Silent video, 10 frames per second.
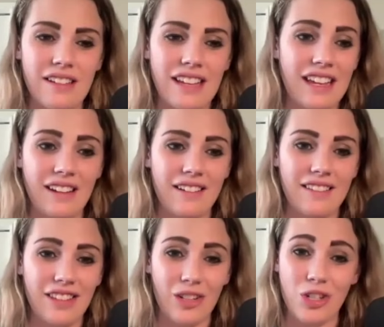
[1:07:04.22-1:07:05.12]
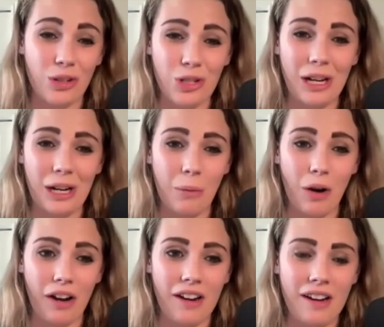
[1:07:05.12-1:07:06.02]
in their children
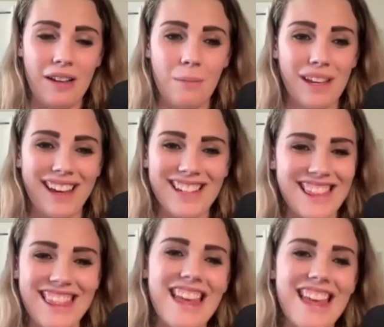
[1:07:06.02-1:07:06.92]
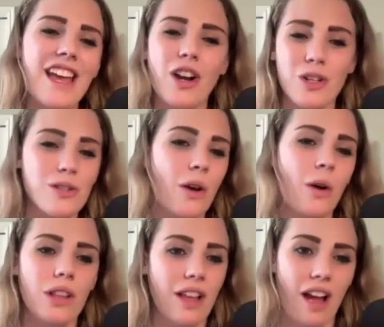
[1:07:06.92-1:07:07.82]
anymore because they are so
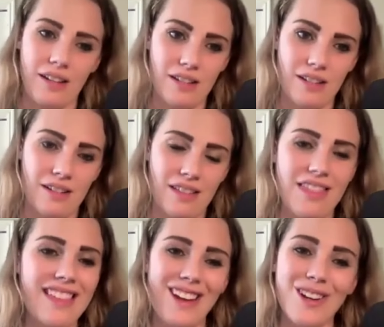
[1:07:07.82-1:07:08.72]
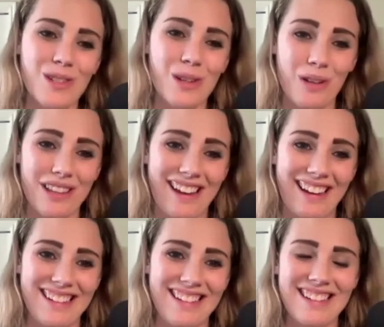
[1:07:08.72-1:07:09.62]
aligned. They are so
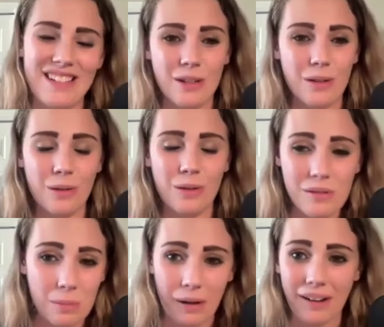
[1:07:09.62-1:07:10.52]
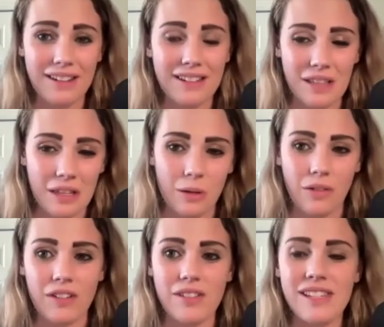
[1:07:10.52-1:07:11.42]
aligned to spirit, to the
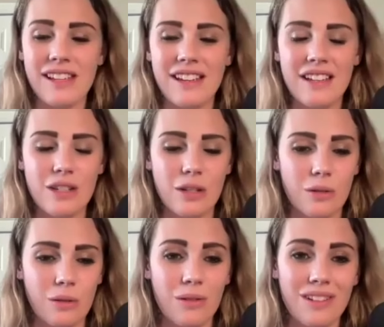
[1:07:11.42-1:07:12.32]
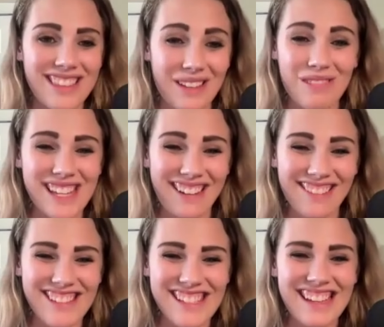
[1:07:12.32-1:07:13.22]
universe, to
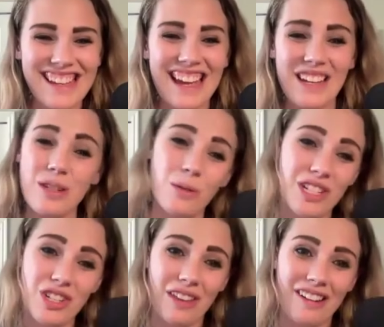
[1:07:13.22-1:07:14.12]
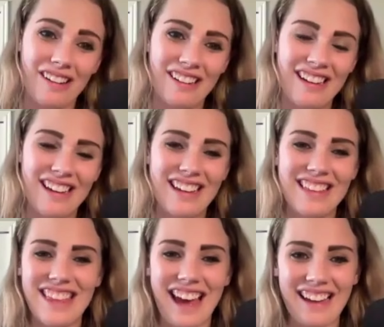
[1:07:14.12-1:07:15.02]
themselves, and to each other
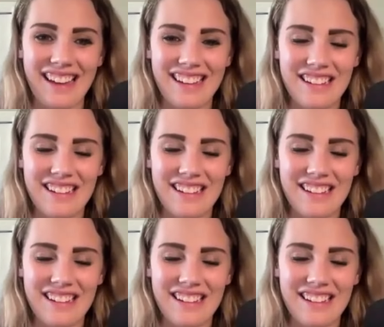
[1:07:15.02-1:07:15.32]
that